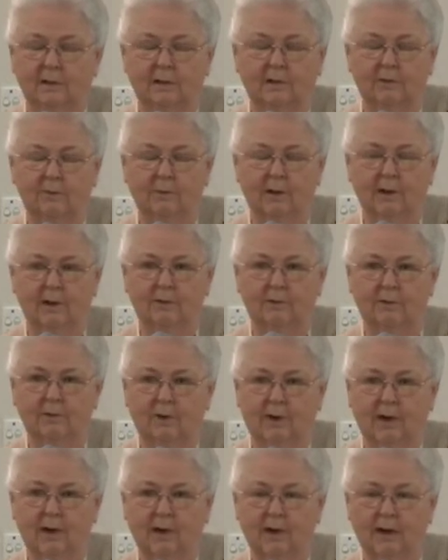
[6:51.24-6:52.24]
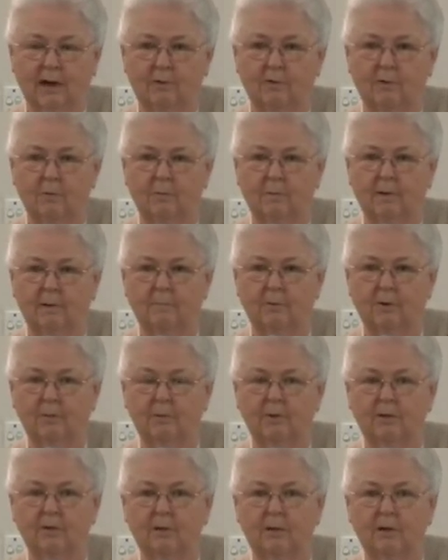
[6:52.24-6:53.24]
I can't remember,
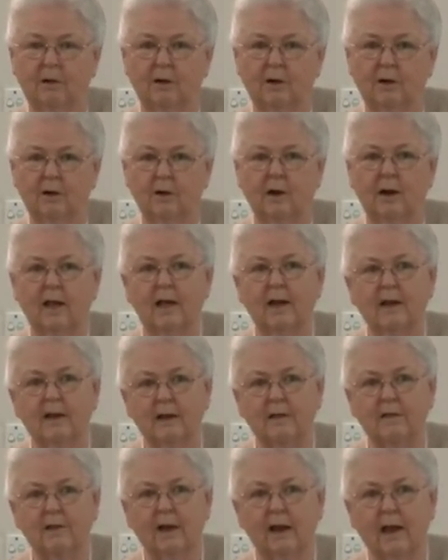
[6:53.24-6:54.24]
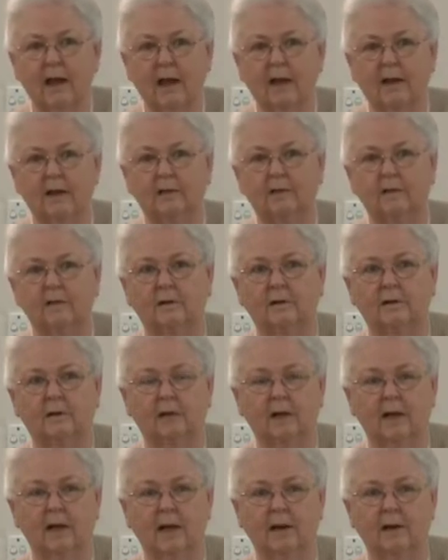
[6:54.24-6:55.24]
but the young lady that I had
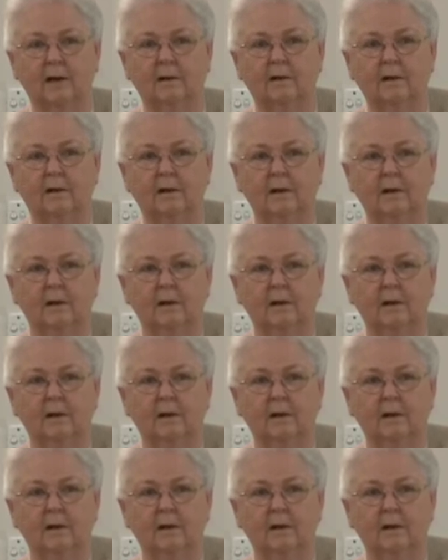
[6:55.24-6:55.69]
kind of